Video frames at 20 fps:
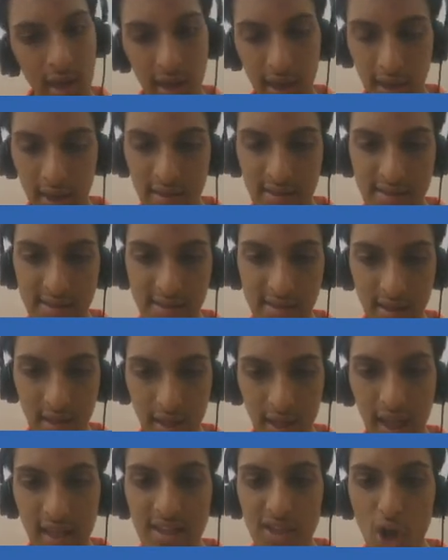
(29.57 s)
It's
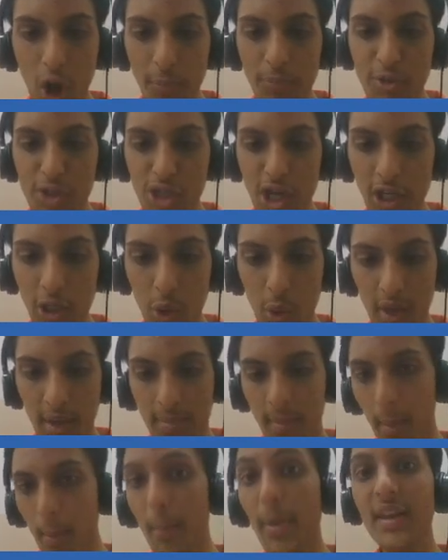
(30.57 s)
optional to
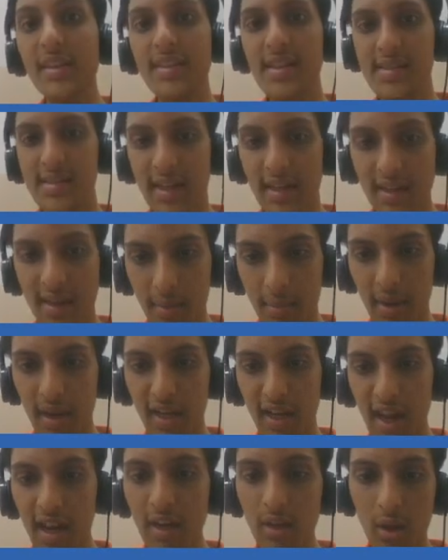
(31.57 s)
remember this
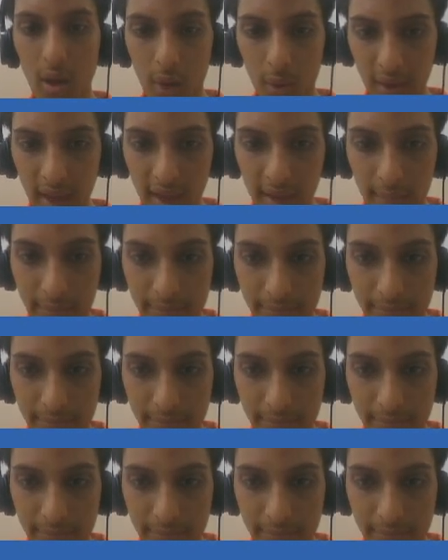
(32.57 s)
intermediate, okay?